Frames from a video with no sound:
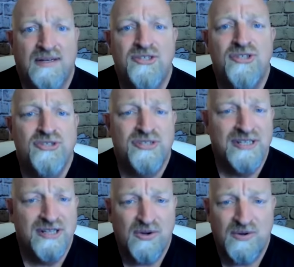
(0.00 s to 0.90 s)

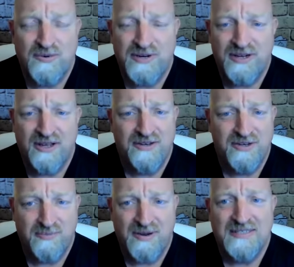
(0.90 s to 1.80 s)
unusually low on one
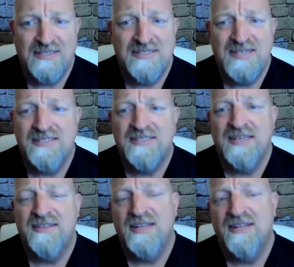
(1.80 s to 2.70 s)
on your practice tests,
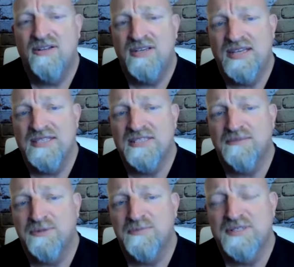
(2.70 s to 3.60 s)
and then looking at
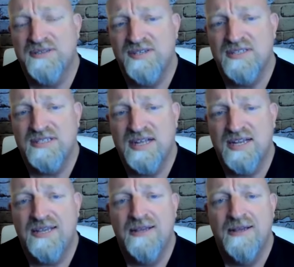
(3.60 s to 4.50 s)
some specific
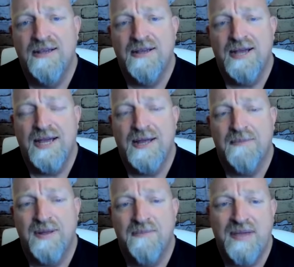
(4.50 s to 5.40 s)
study
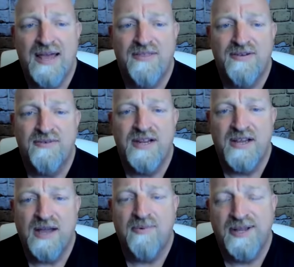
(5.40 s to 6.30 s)
um, in math and reading
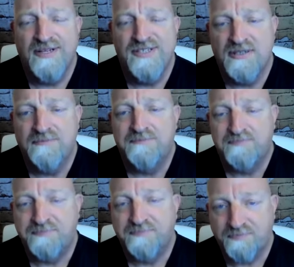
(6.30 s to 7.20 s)
comprehension
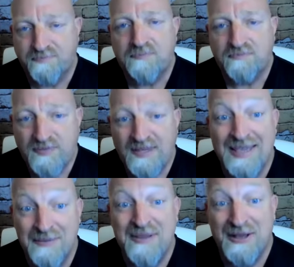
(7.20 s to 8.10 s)

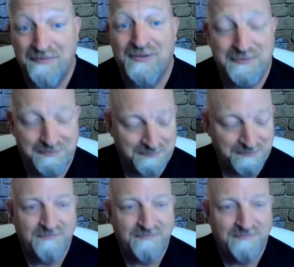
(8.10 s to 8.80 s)
can be helpful.